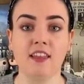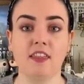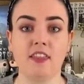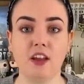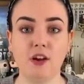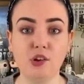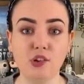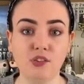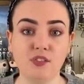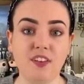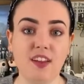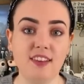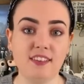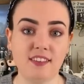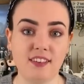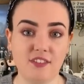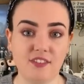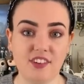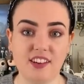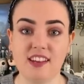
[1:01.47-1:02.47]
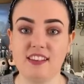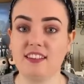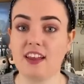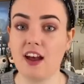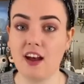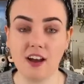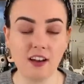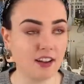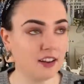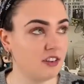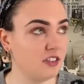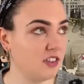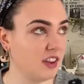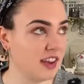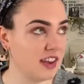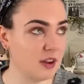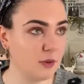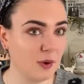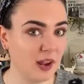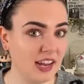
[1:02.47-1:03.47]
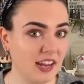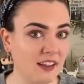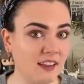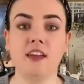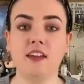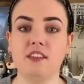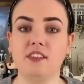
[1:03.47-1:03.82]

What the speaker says: Those festivities are continuing,